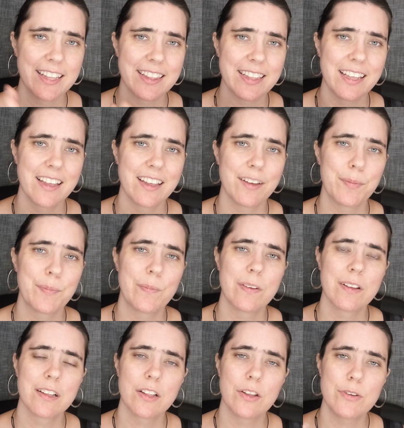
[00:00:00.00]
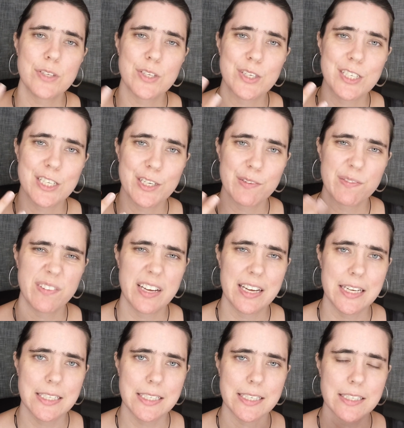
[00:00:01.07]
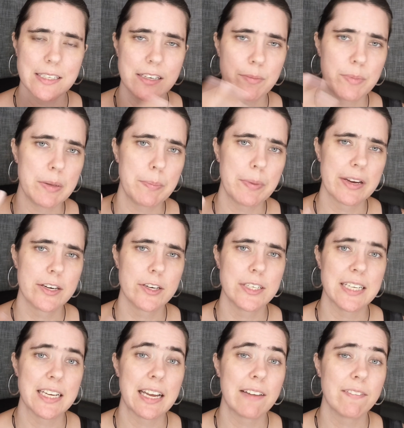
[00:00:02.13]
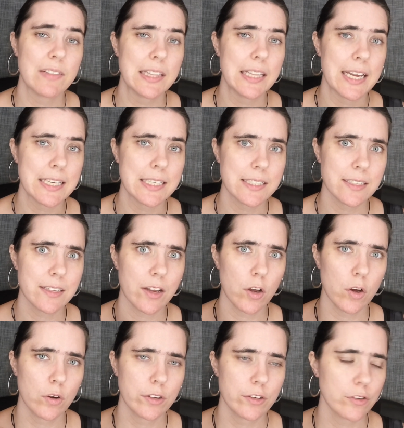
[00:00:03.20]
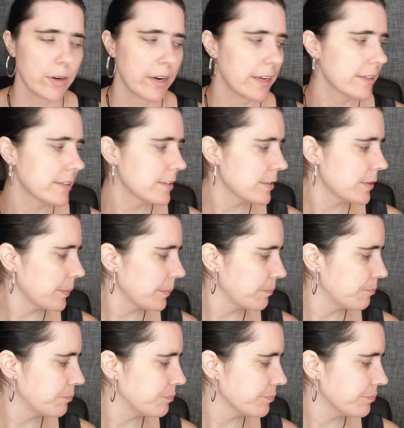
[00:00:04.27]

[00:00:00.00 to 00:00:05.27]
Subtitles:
I think closer to your face, it's going to be better to have less contrast.